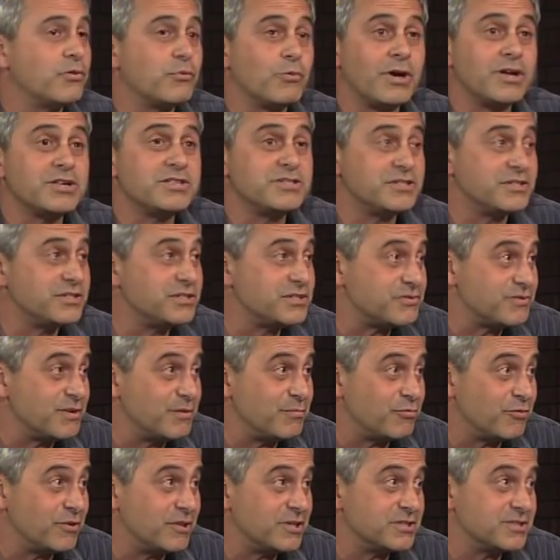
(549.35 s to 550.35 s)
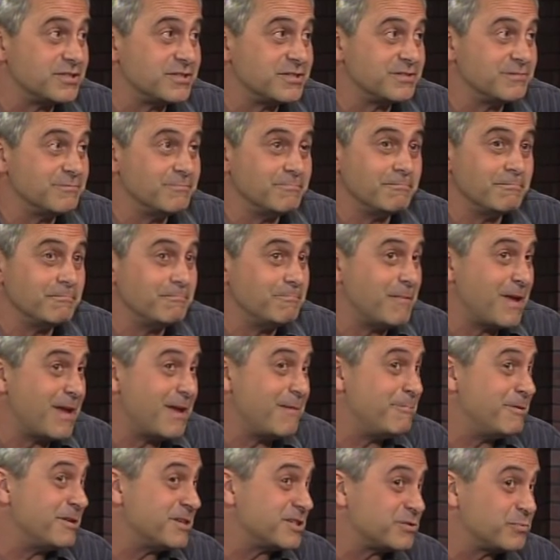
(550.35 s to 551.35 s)
Washington Street Bridge.
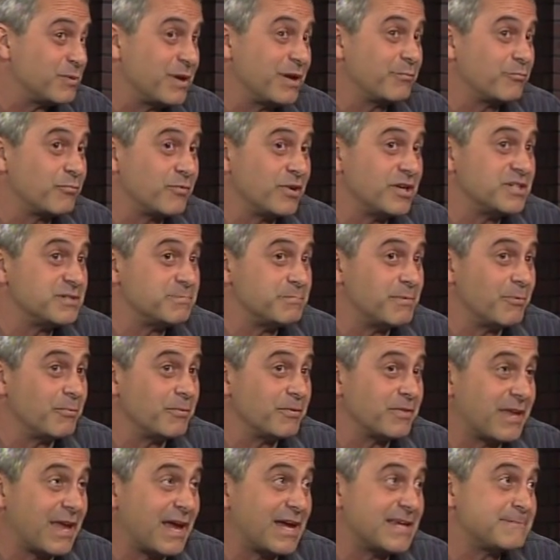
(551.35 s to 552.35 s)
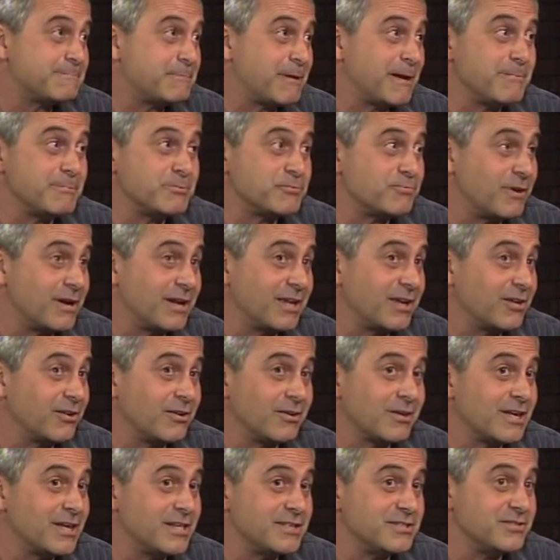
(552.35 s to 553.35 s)
Maybe a swing bridge, but with gas pipes running and all
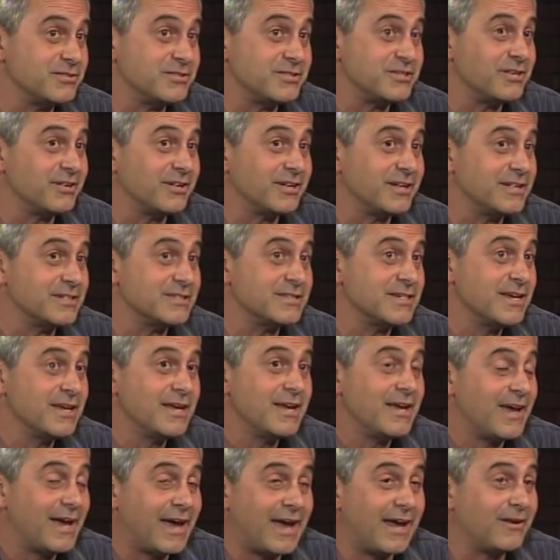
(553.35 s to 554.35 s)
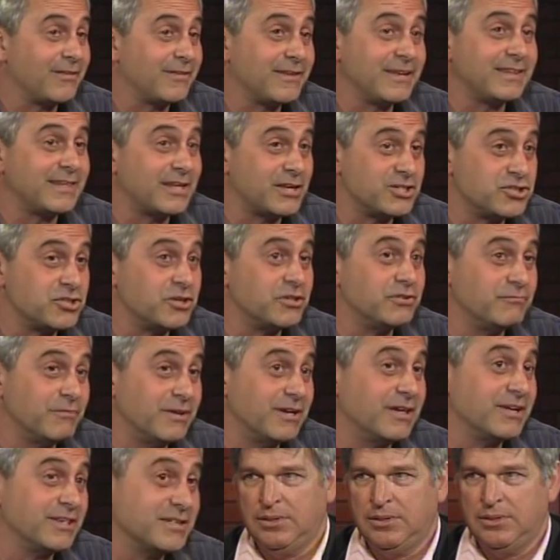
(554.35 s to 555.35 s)
kinds of utilities. I don't think they should
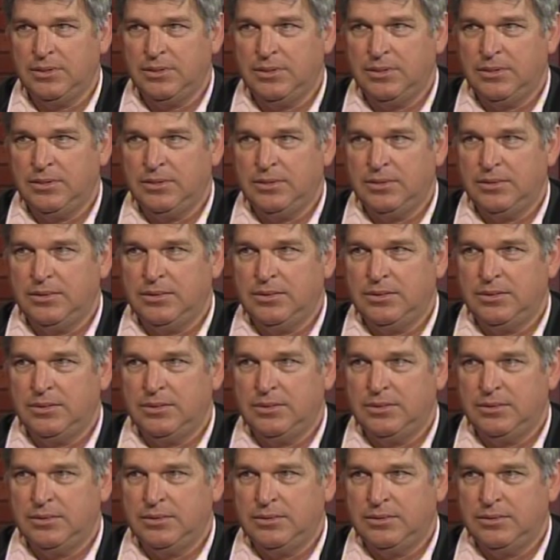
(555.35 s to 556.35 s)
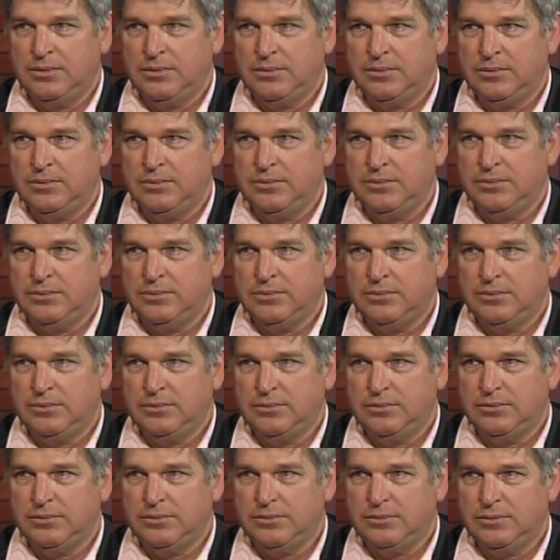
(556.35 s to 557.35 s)
really swing it. I think it might be a bad. No, I mean
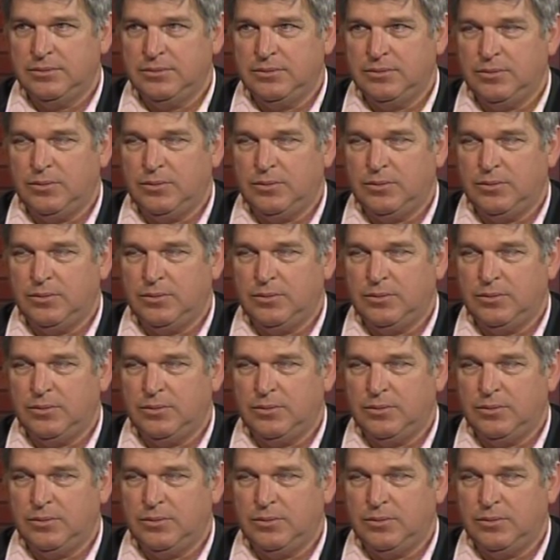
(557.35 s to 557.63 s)
you can't swing it.